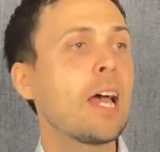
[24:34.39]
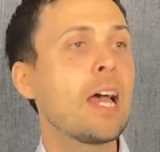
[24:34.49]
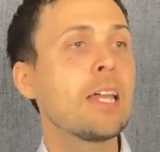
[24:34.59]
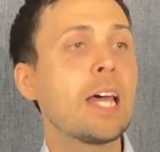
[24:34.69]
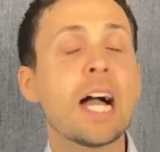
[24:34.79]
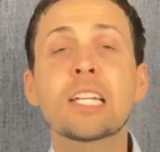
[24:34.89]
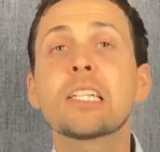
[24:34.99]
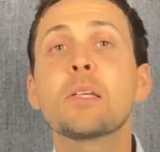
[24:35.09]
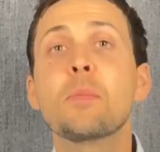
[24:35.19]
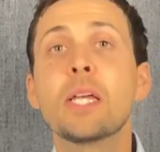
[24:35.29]
and
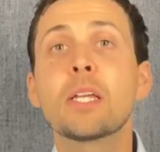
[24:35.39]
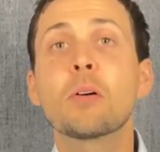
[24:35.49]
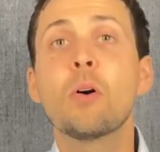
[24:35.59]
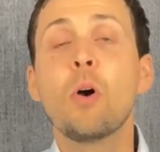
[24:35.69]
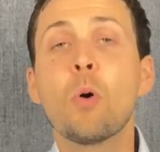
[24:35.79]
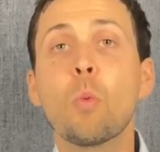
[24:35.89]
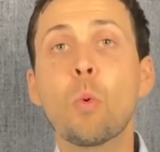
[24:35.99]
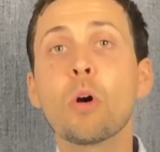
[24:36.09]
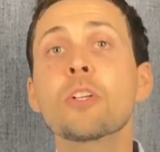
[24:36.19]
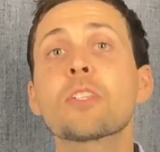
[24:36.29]
actually being
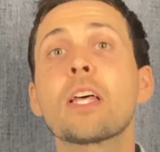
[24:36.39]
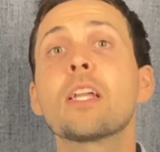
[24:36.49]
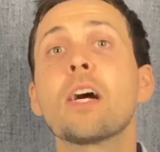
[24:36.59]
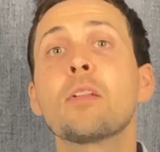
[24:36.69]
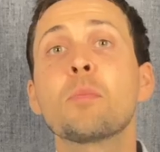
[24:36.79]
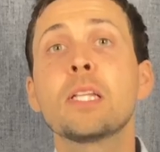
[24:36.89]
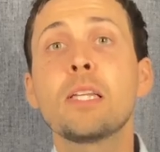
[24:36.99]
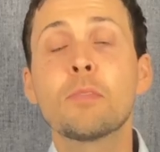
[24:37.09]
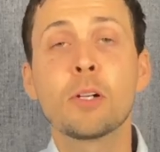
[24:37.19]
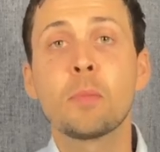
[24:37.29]
worse than an
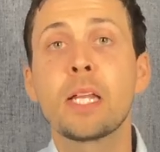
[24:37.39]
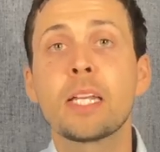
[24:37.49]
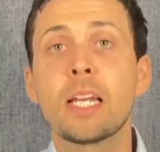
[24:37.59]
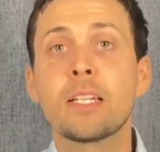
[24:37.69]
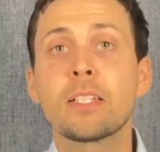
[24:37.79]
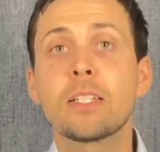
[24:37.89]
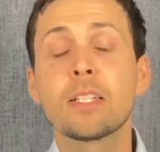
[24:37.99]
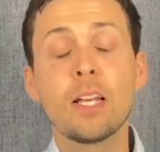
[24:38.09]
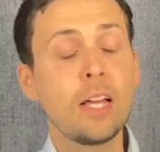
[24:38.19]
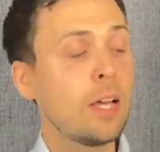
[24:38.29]
unbeliever in many cases.